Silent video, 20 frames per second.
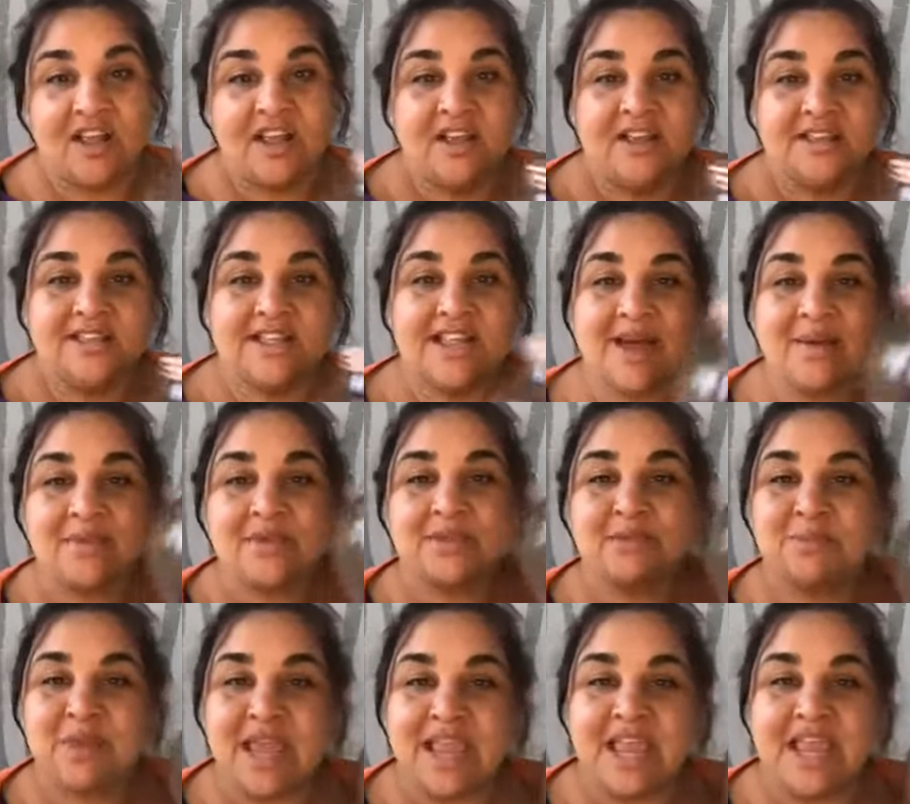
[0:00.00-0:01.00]
So that was
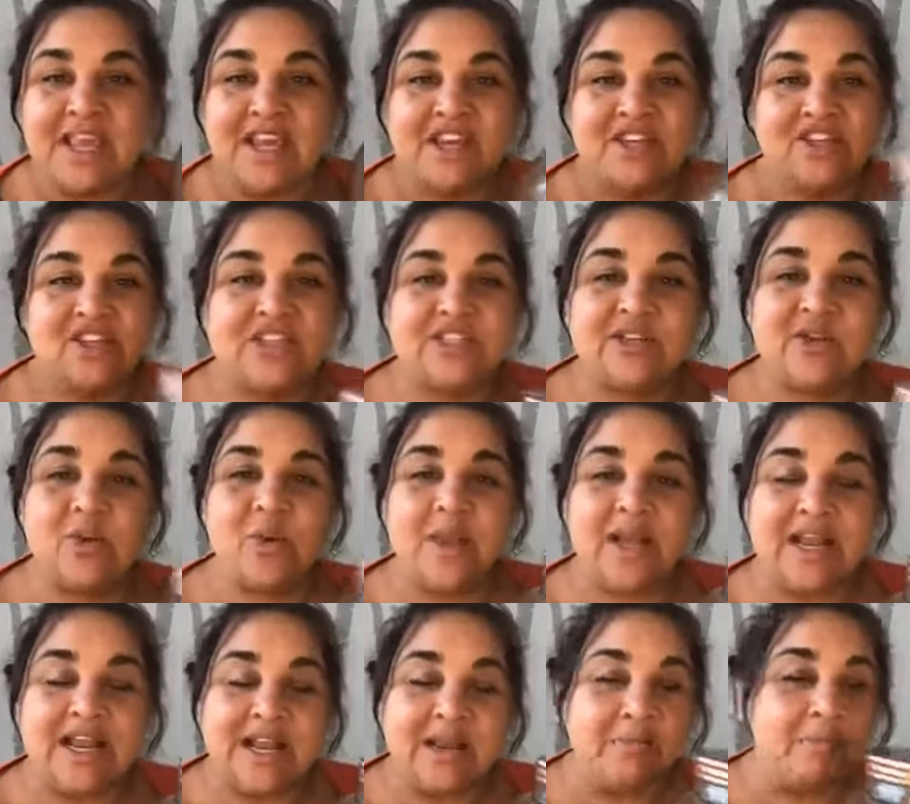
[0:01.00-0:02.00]
me just
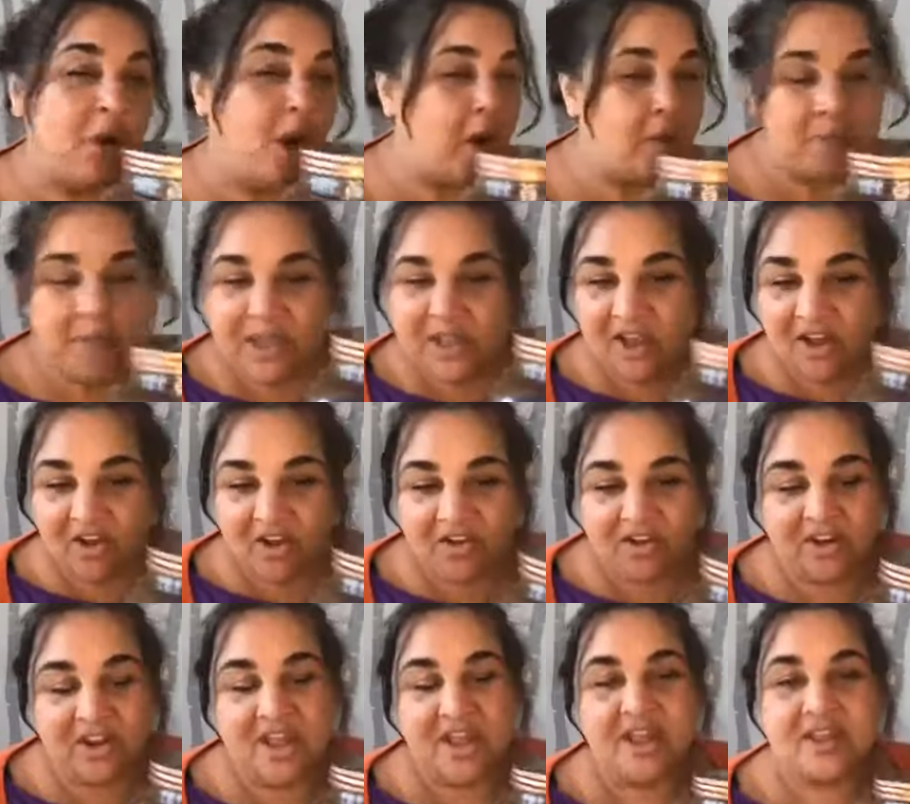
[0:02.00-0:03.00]
quickly popping on
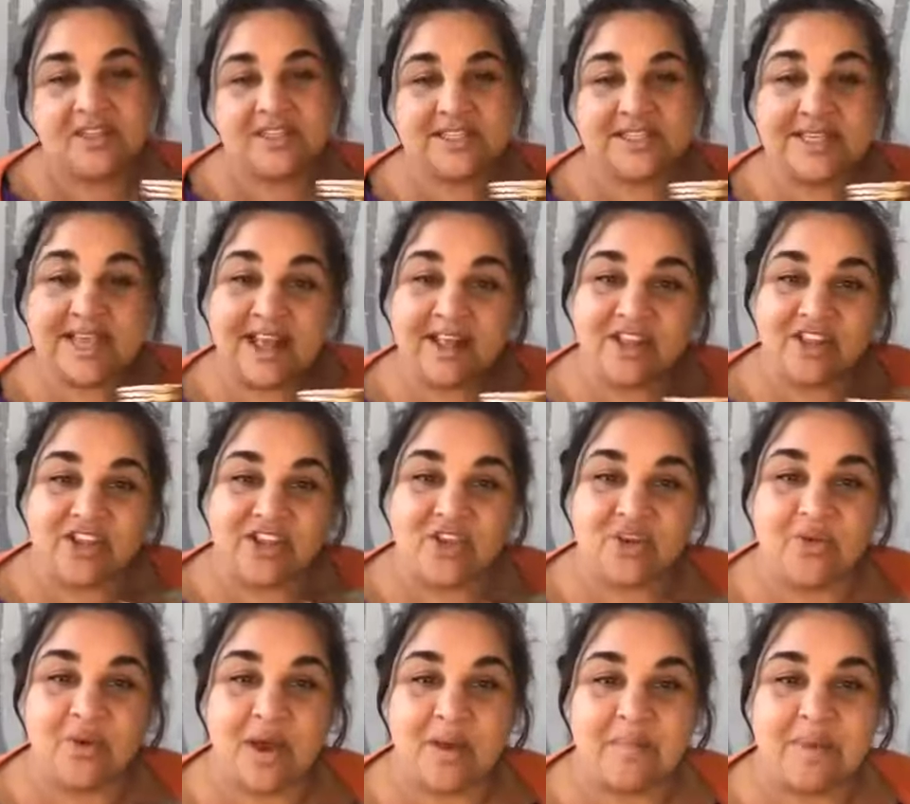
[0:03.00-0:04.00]
to tell
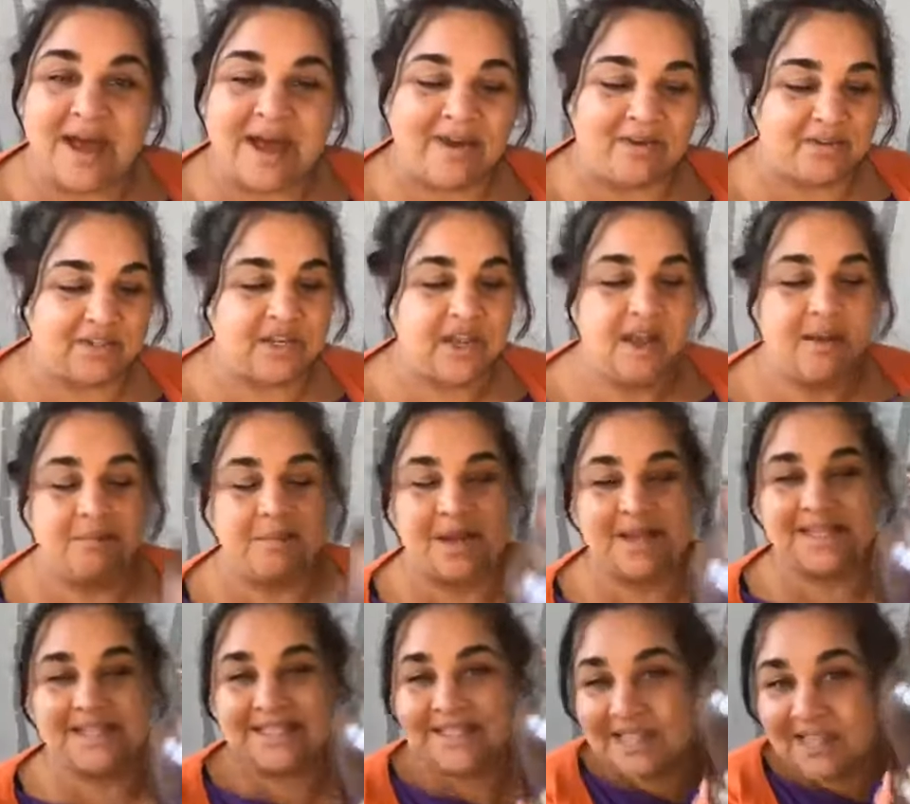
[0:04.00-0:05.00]
you about my
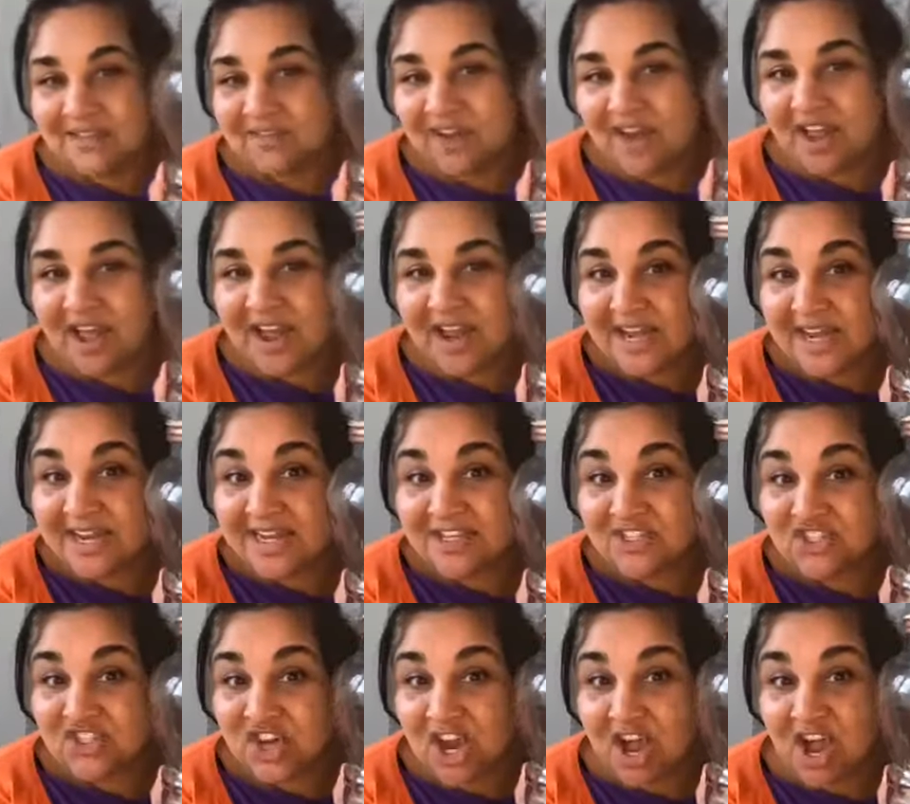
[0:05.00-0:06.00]
silver linings
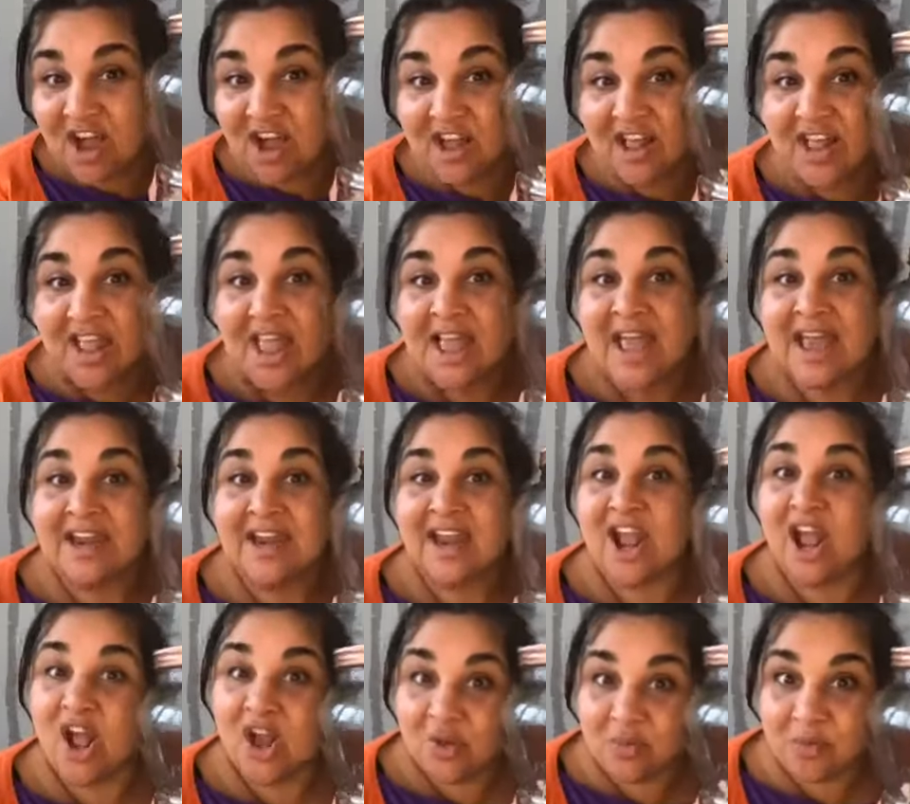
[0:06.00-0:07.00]
jar, and I
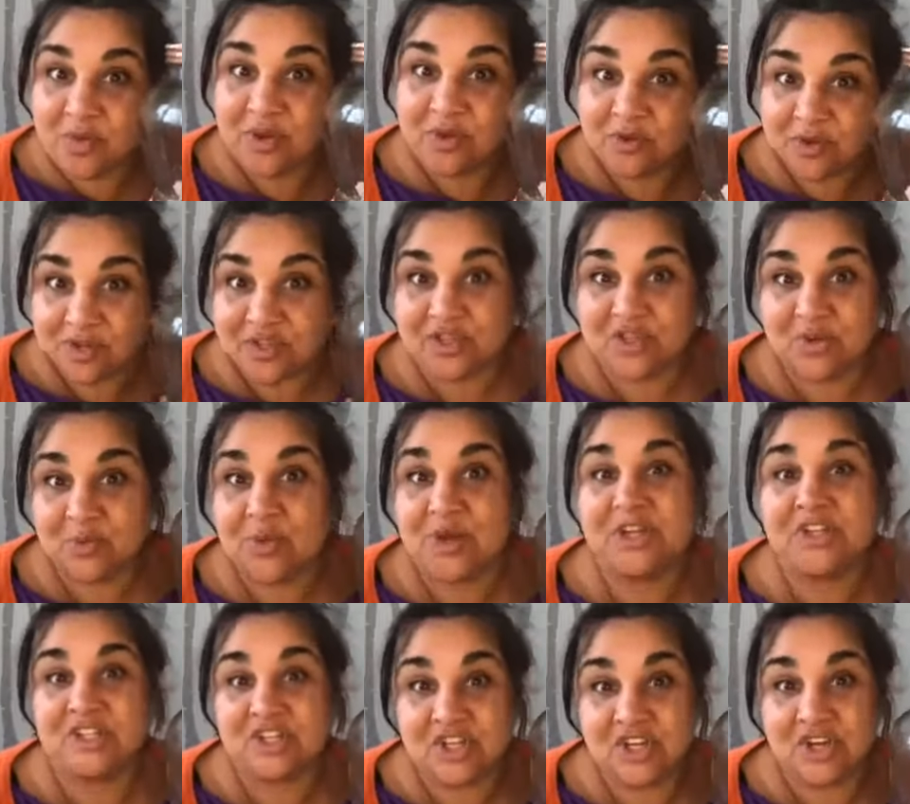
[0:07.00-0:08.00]
hope you can do one
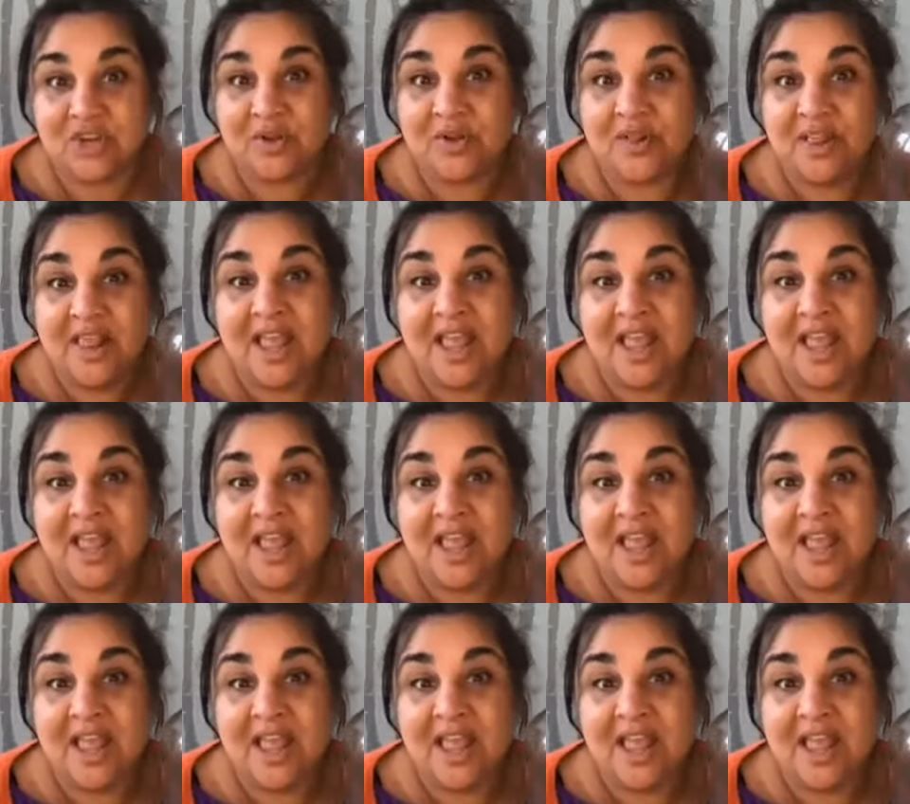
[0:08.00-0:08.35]
too.